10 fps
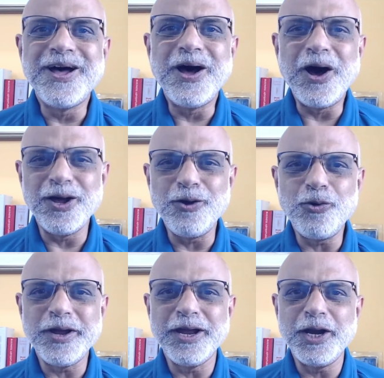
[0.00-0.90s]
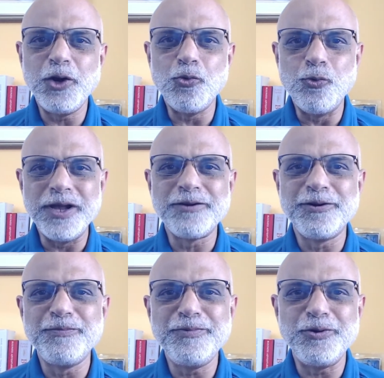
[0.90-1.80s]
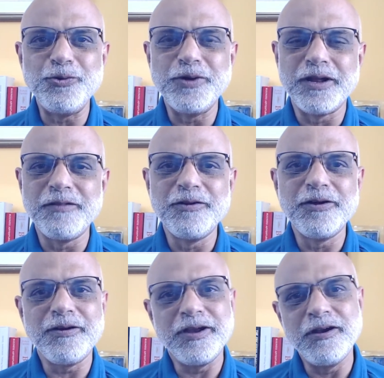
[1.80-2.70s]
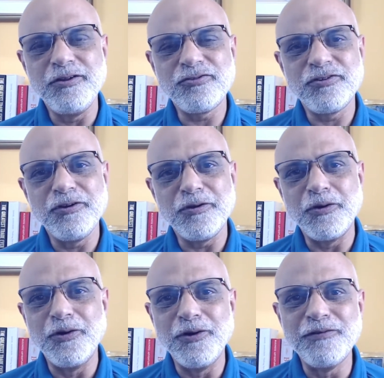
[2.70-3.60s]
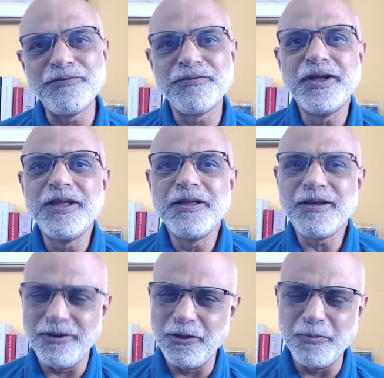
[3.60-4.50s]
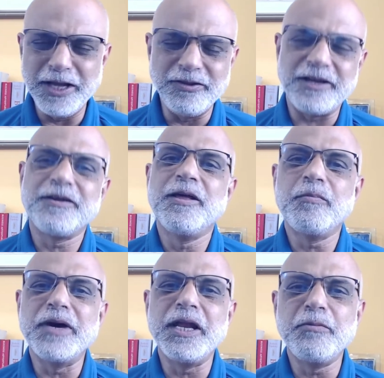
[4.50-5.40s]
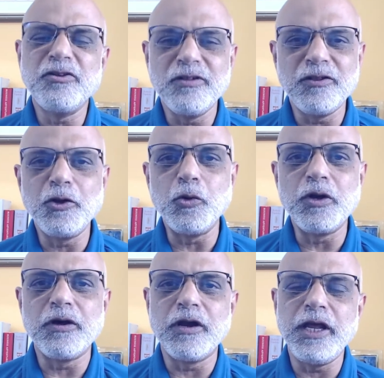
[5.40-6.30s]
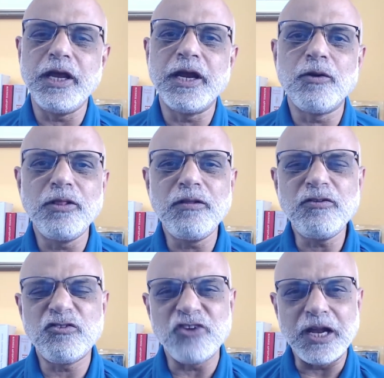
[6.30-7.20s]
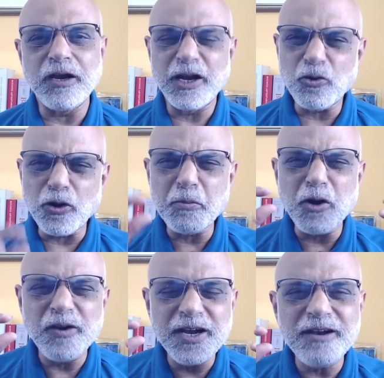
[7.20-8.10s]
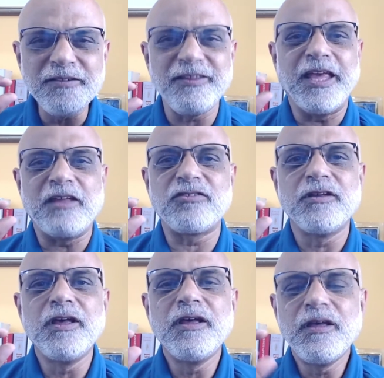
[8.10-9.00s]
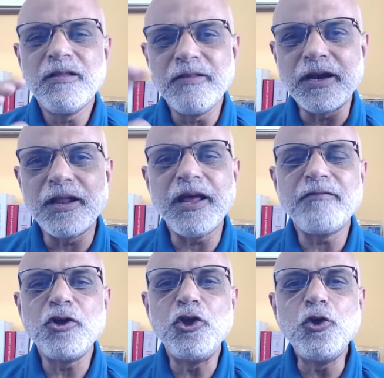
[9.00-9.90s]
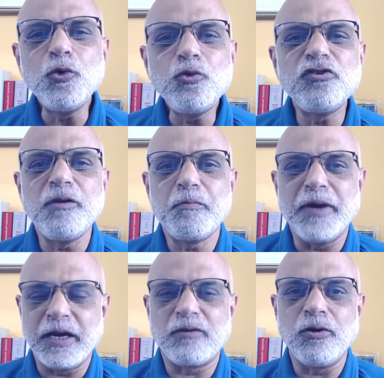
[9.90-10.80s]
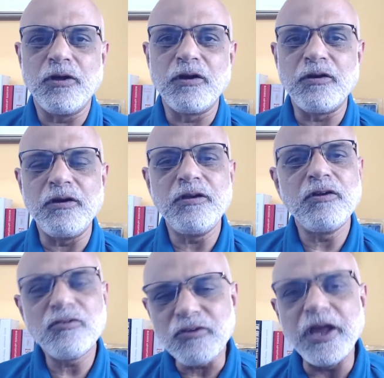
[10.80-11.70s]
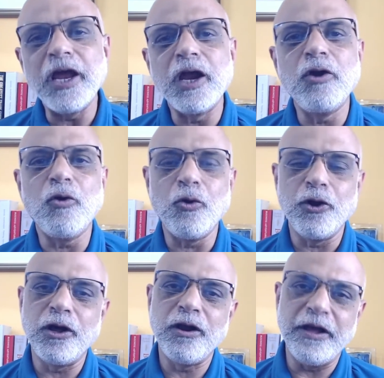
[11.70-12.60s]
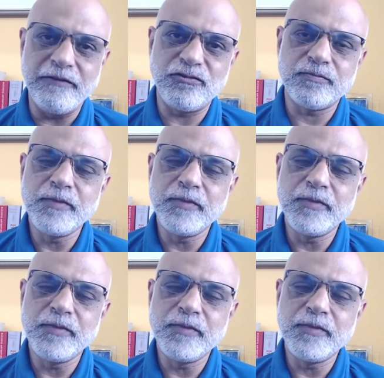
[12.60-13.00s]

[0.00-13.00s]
Hello and welcome to another edition of Career Magic. My name is Nitin Kulkarni, and on this channel I talk about little things that can have a huge impact on our careers and on our lives.